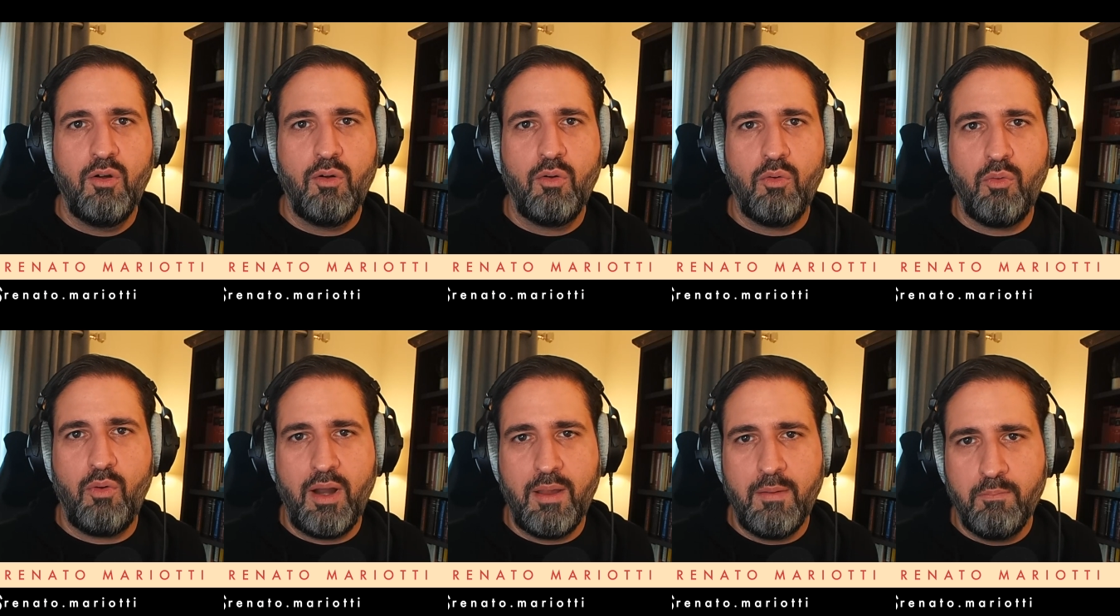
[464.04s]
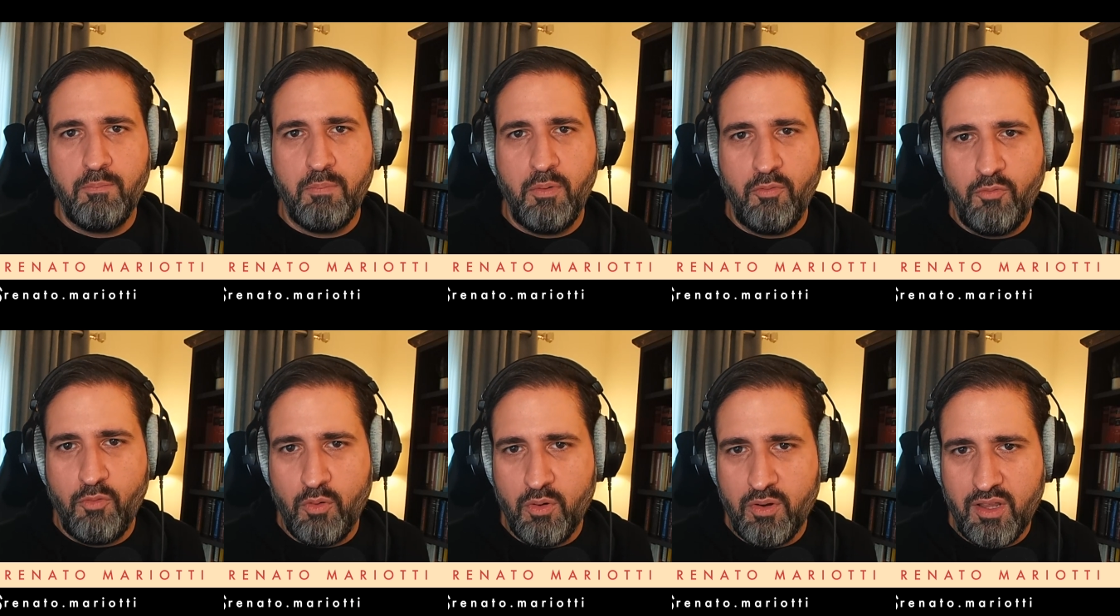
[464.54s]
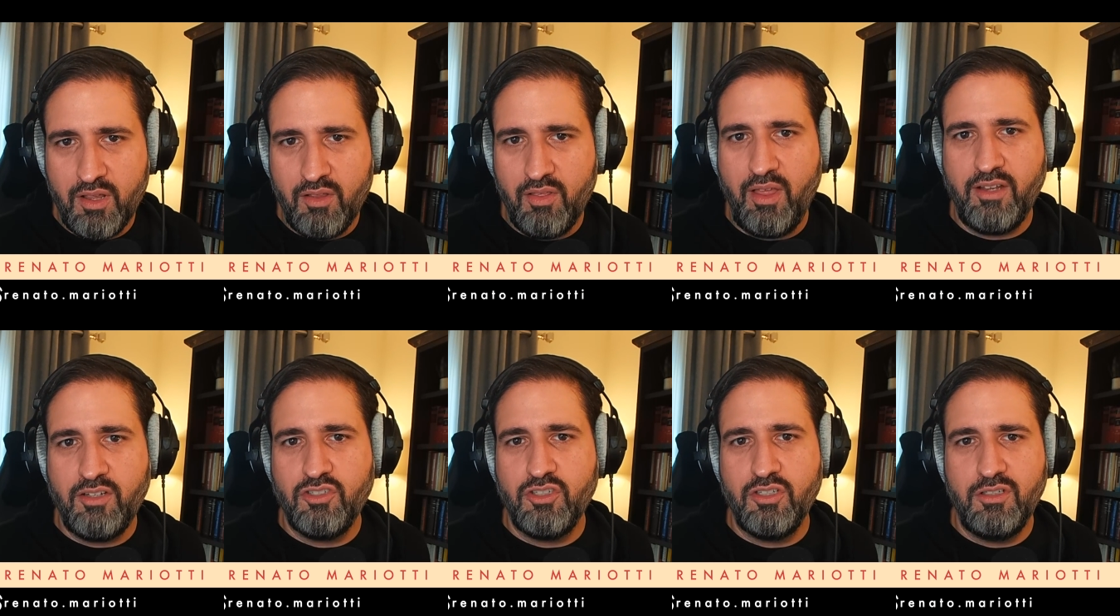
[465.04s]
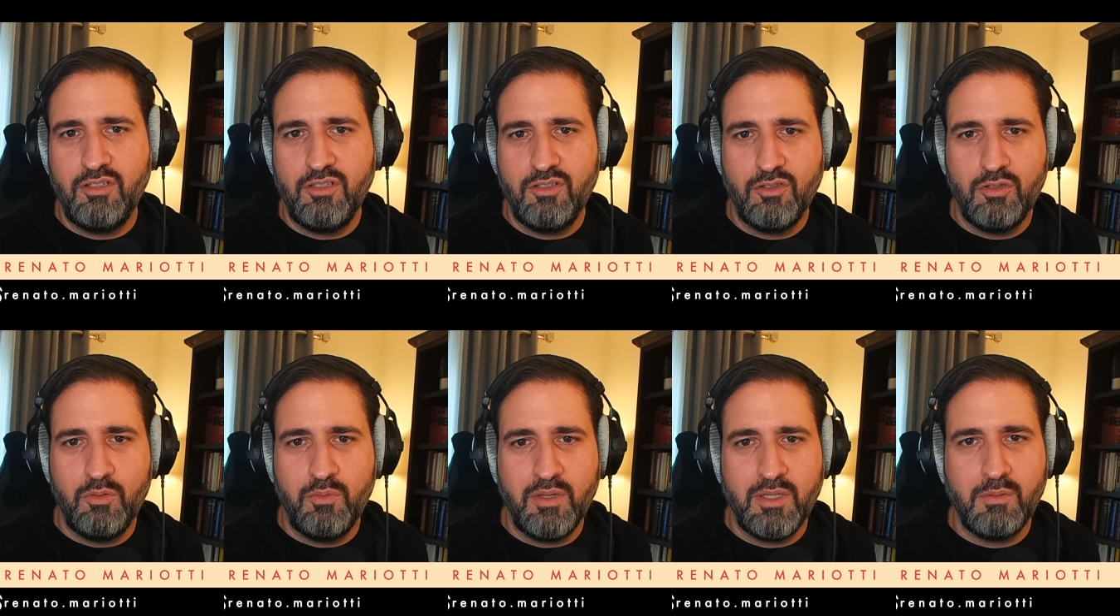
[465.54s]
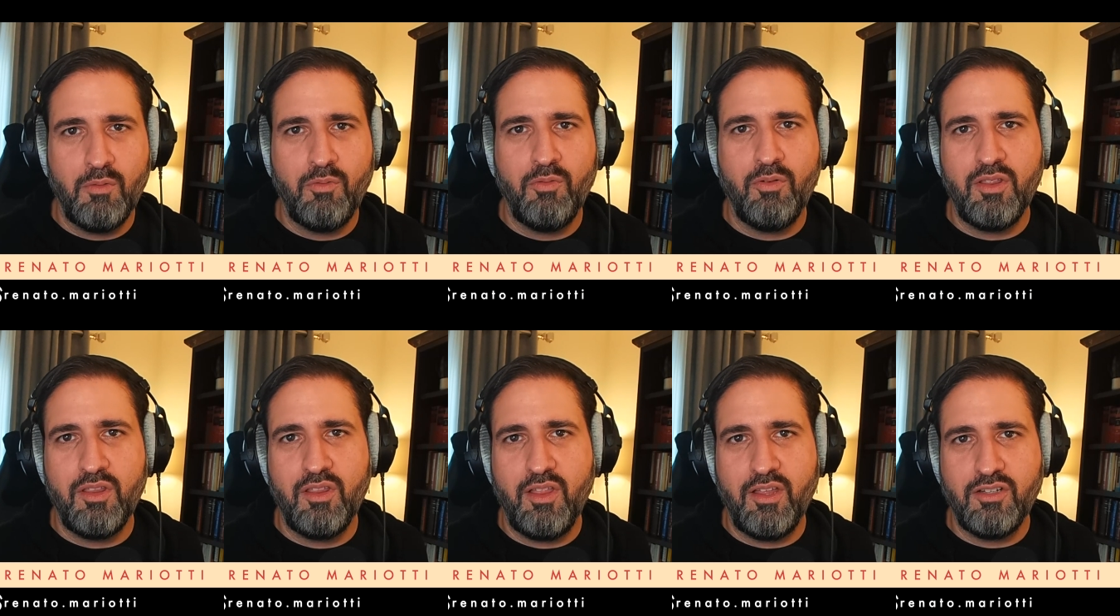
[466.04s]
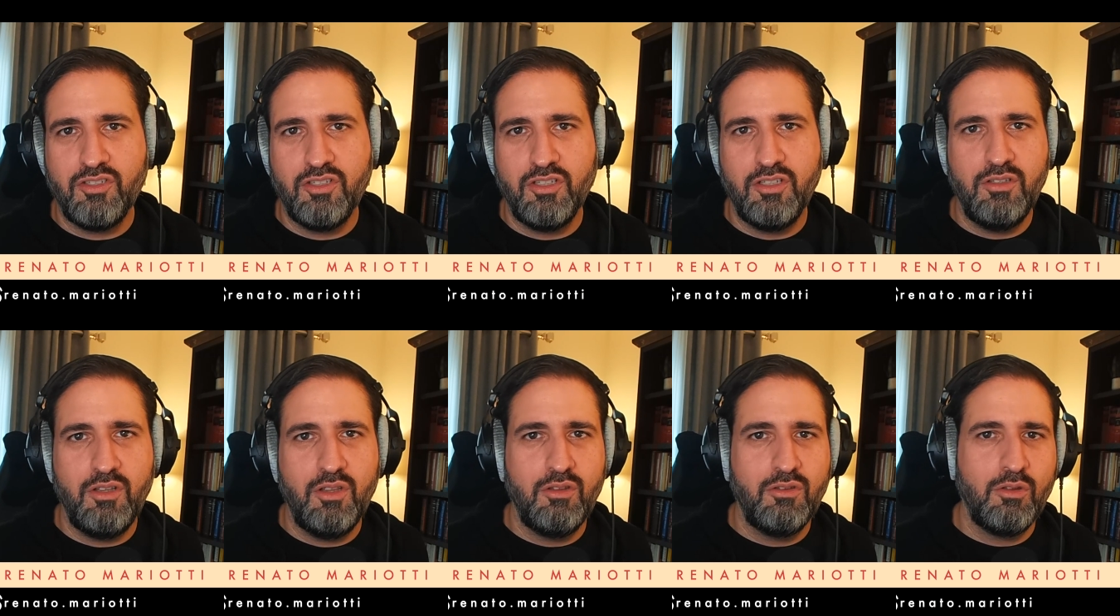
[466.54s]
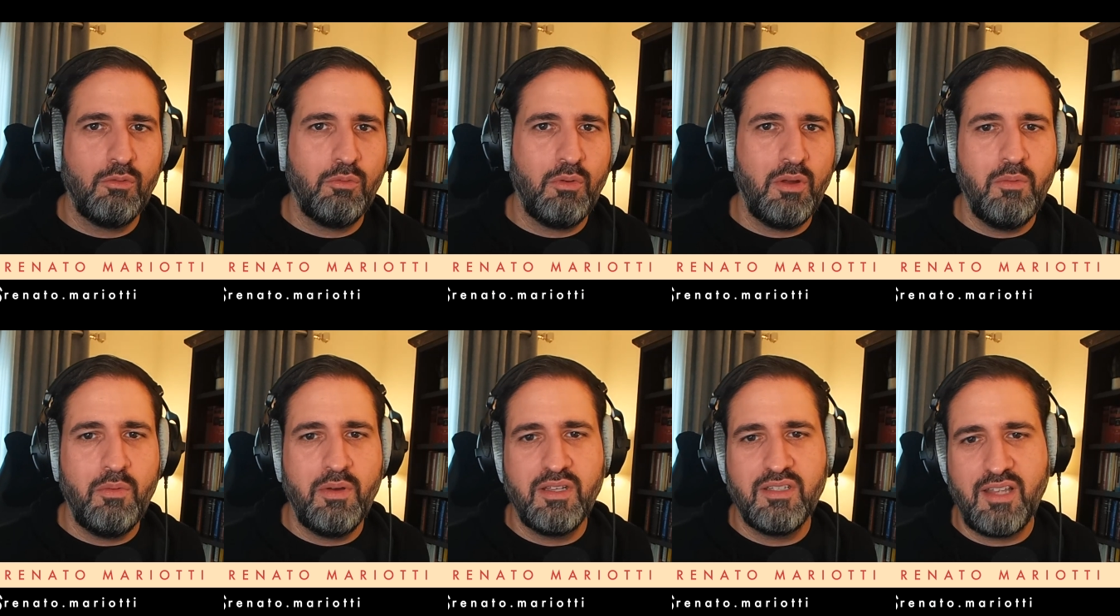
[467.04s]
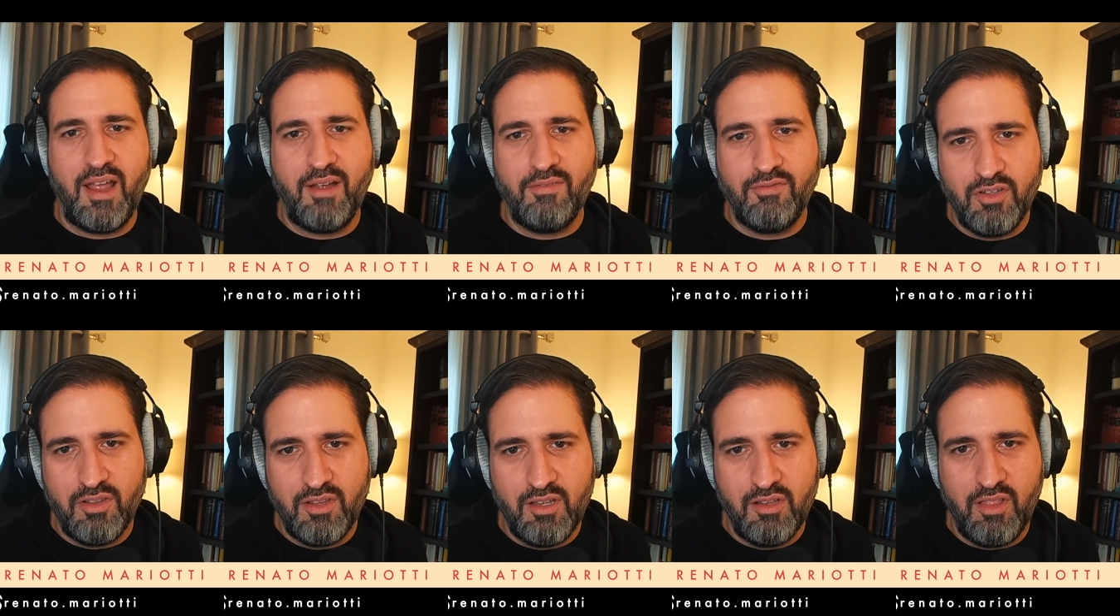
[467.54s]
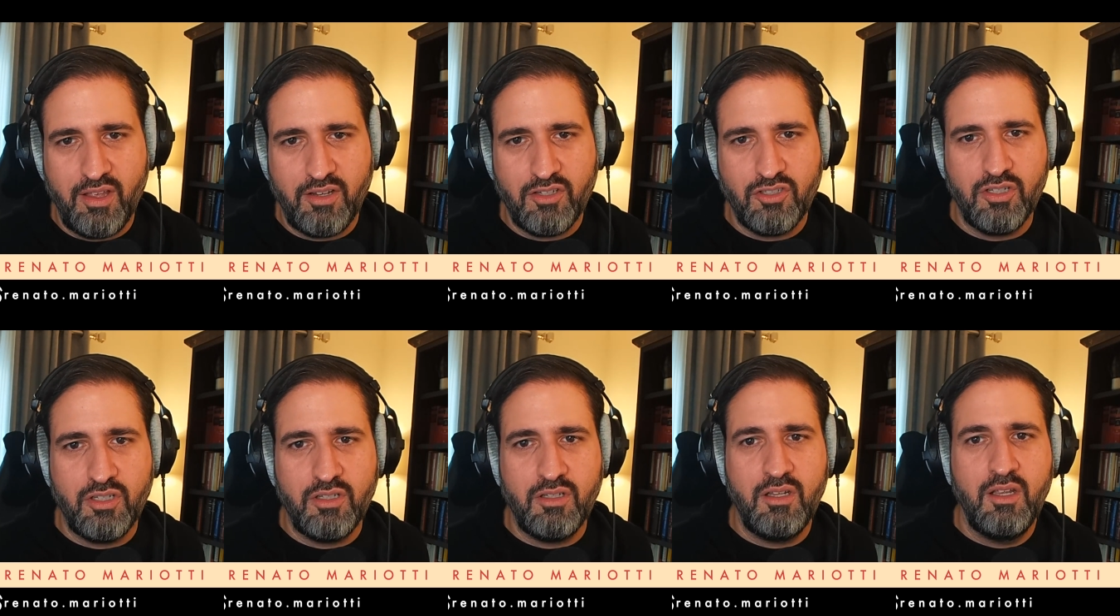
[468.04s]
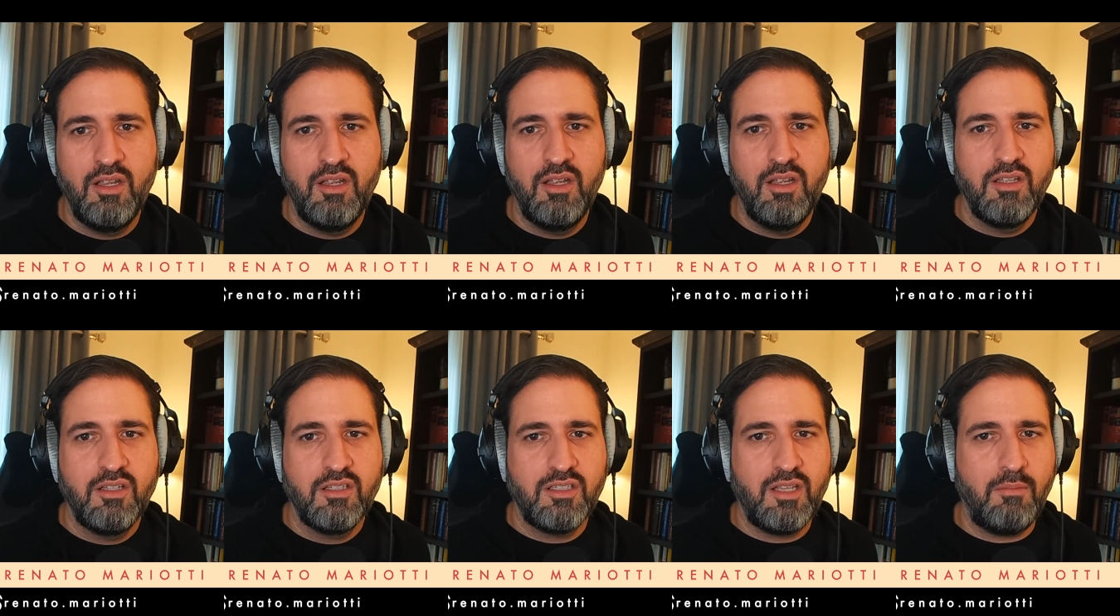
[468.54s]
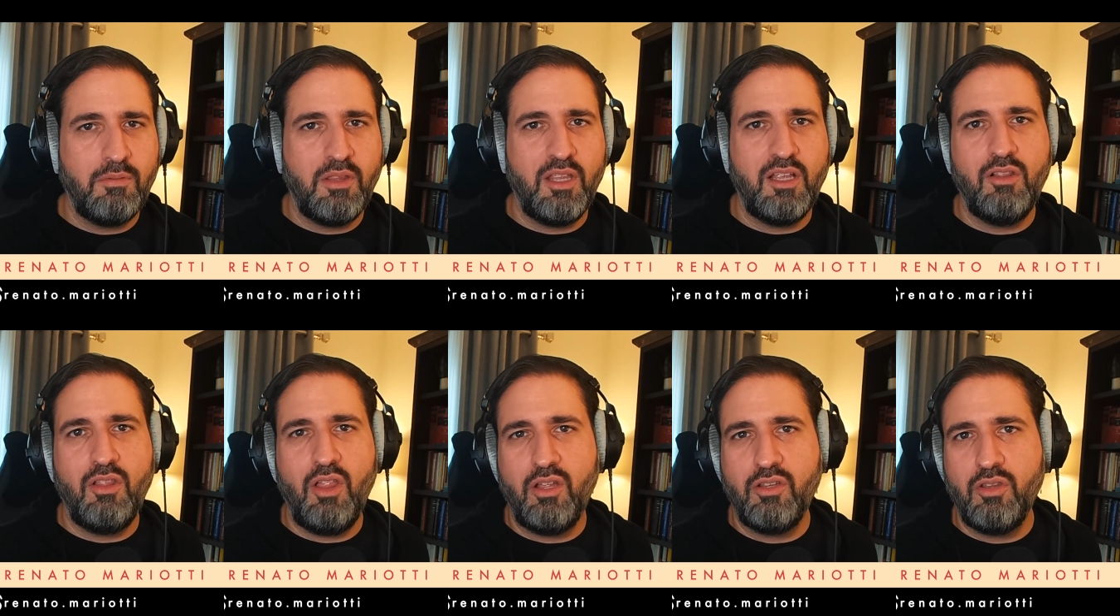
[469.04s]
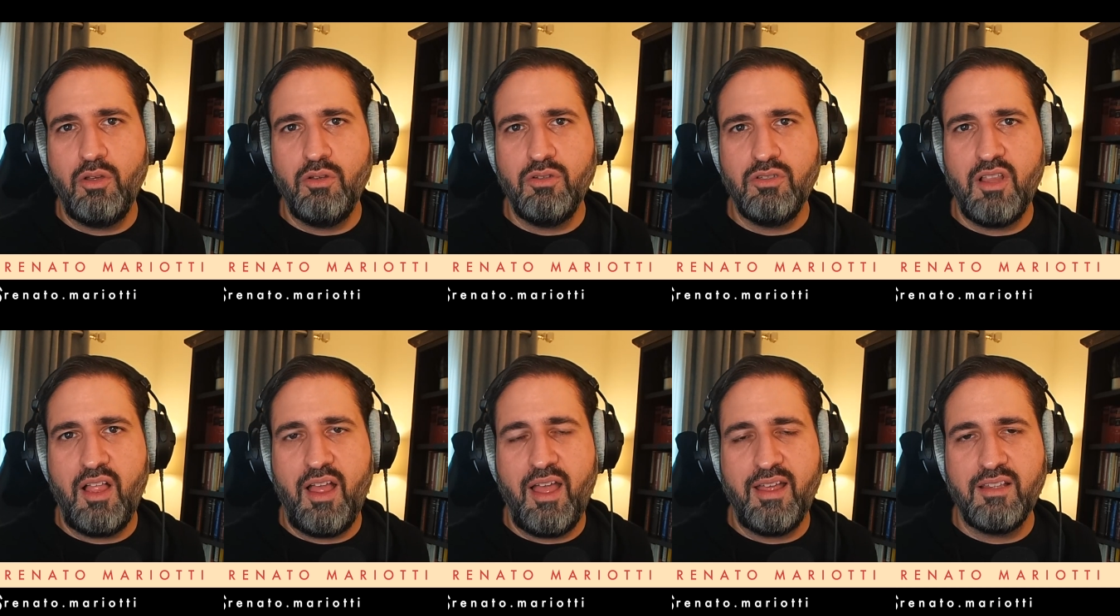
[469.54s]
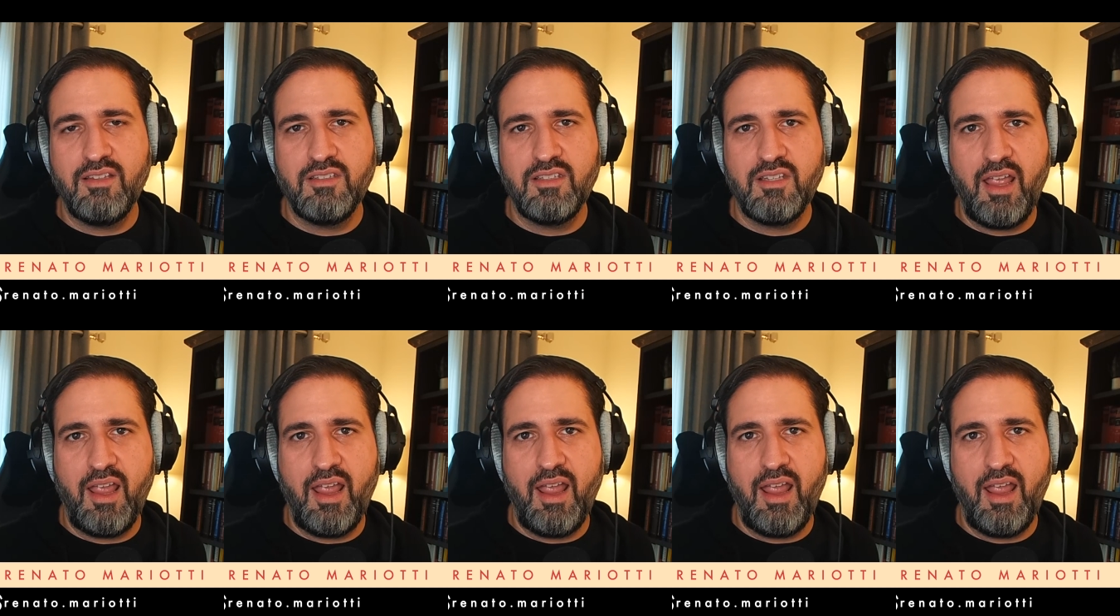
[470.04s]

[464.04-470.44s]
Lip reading: right before the election, 2 weeks before the election, 3 weeks after the election, something along those lines.